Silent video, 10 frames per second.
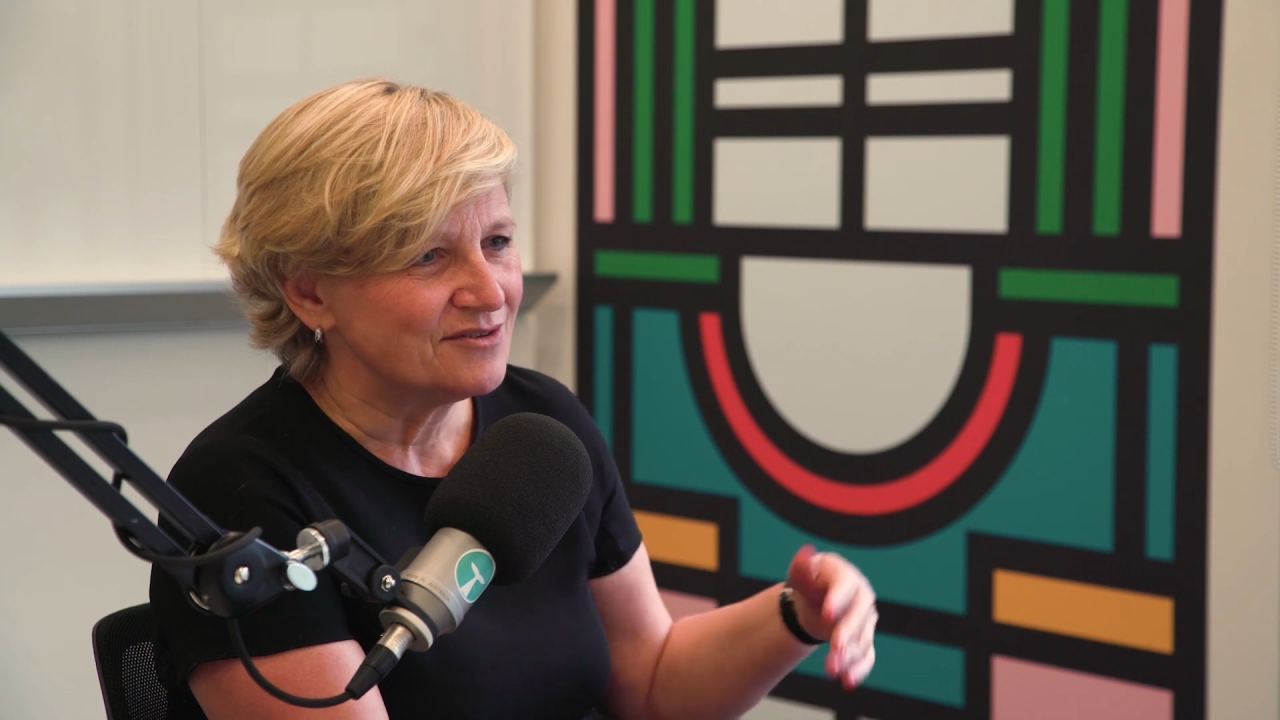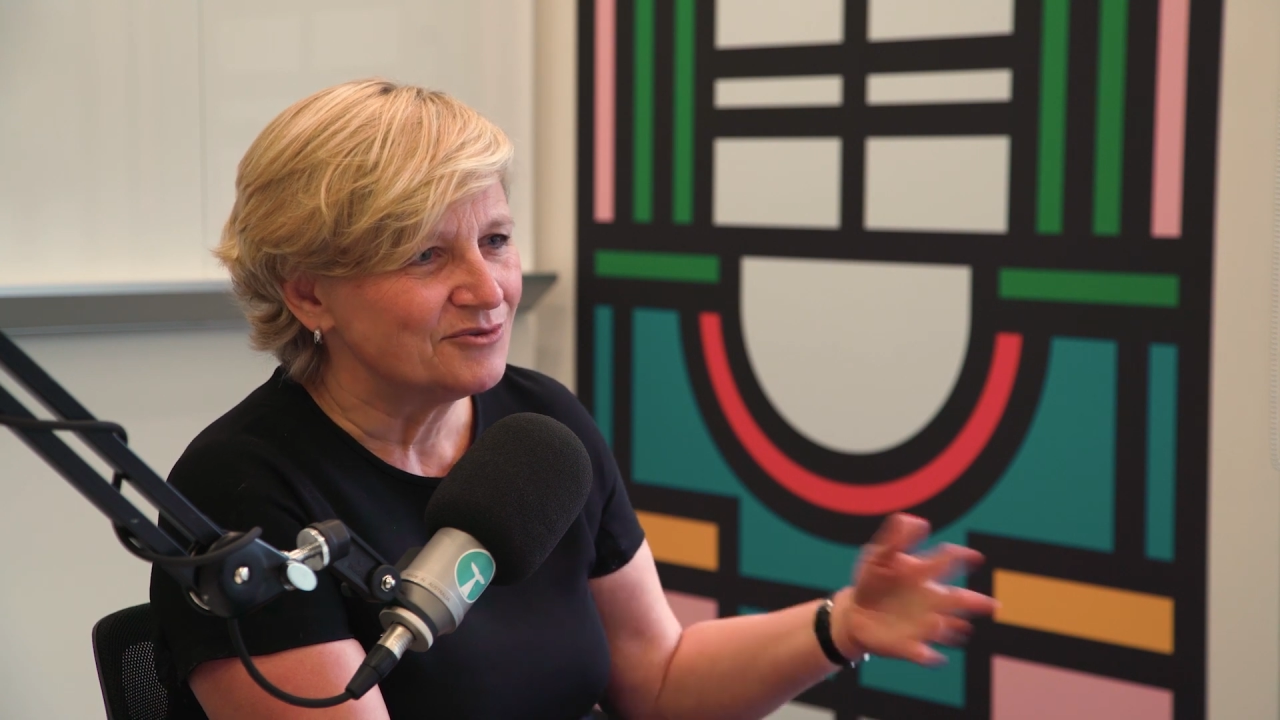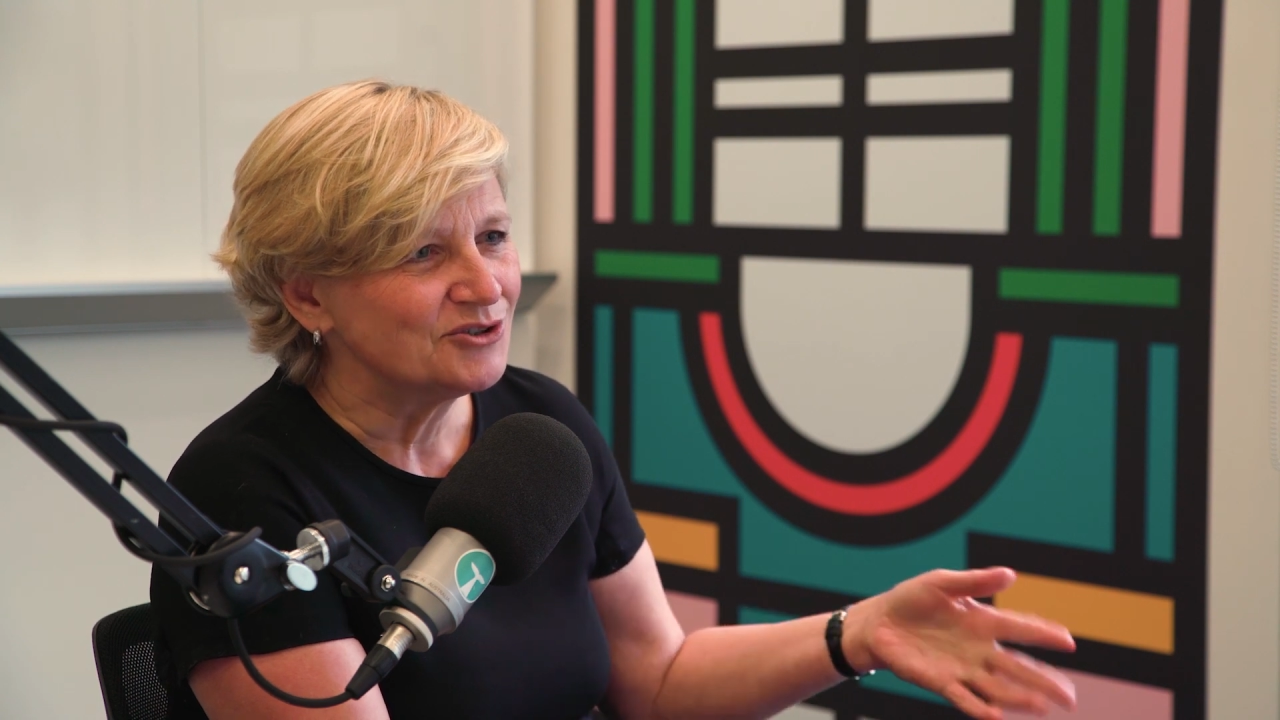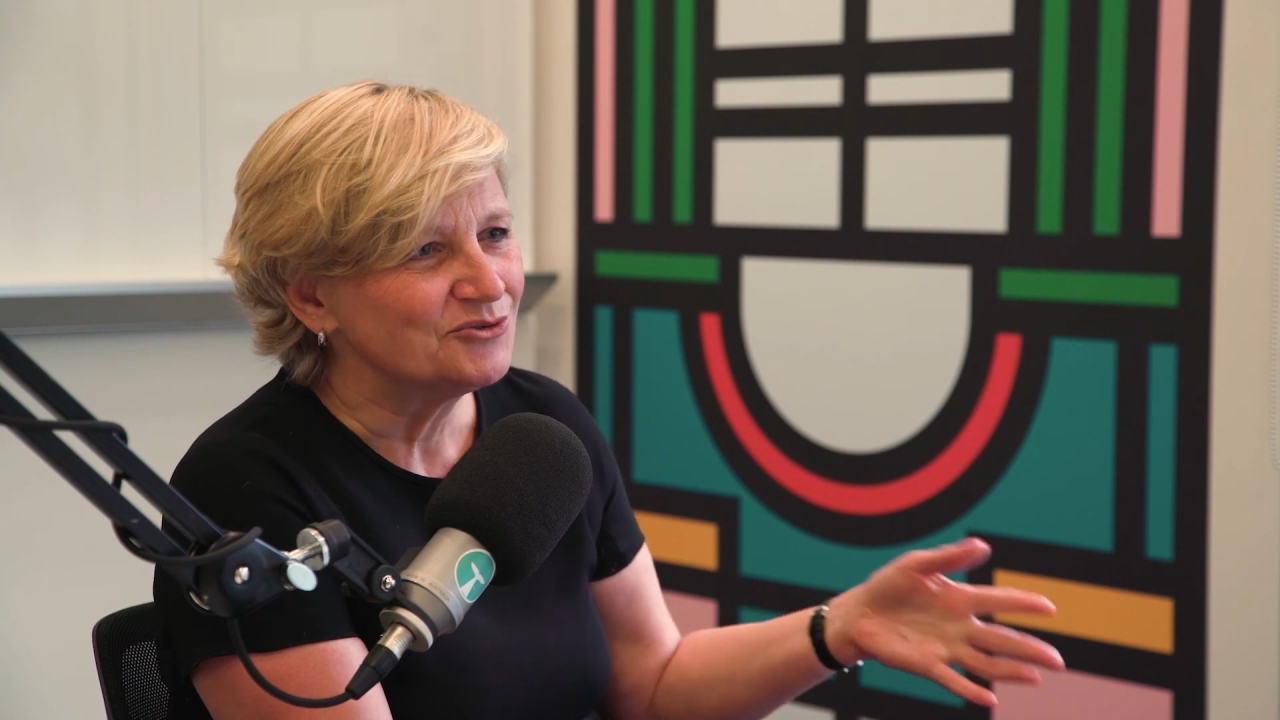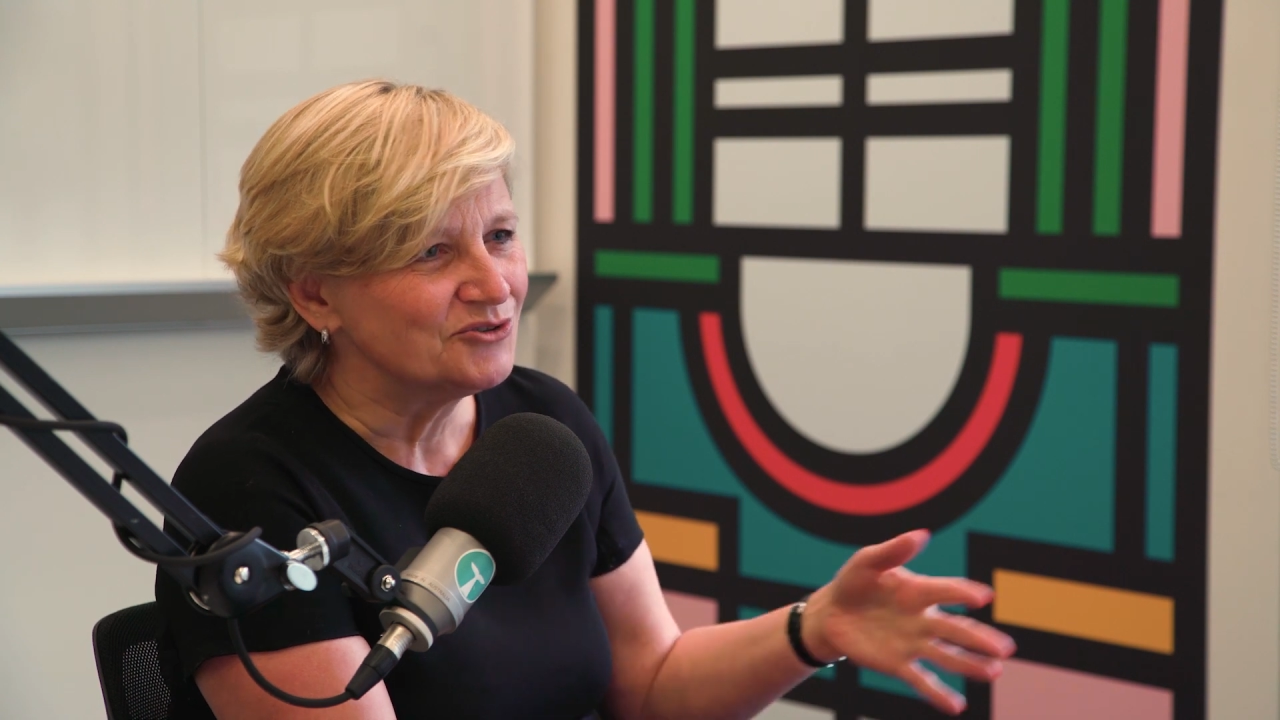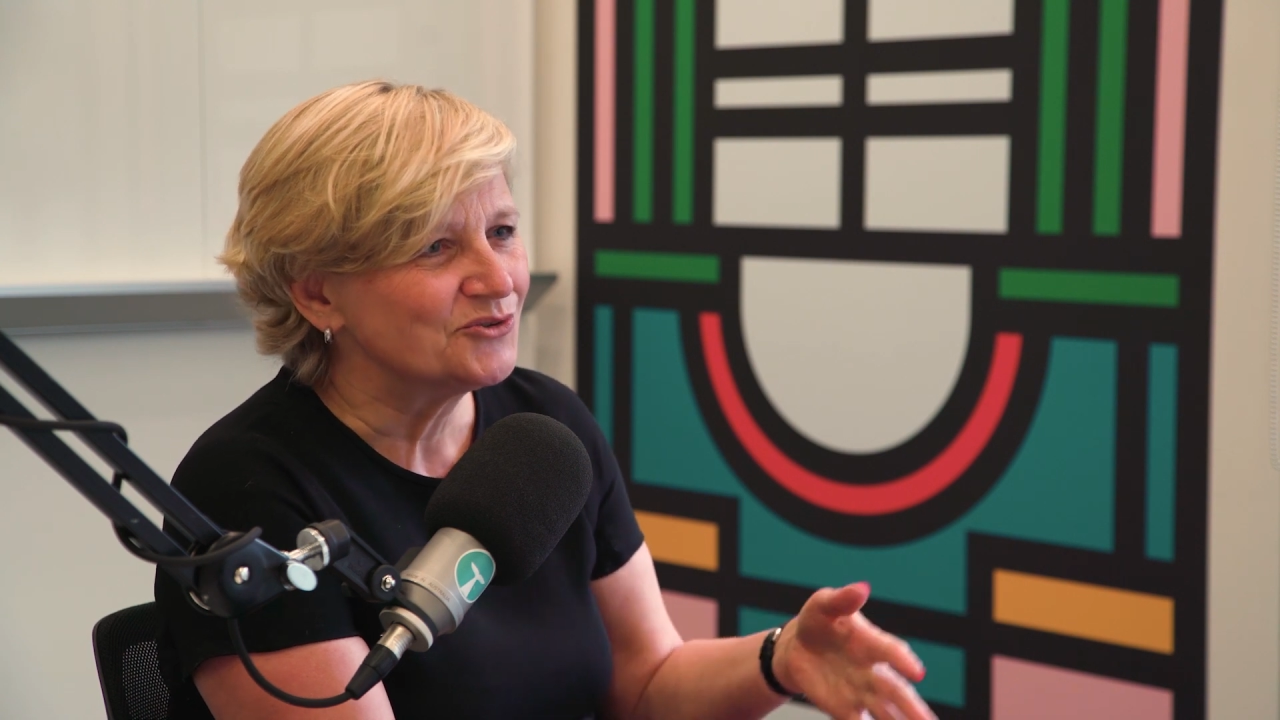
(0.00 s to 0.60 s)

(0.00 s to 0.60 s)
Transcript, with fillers: the rule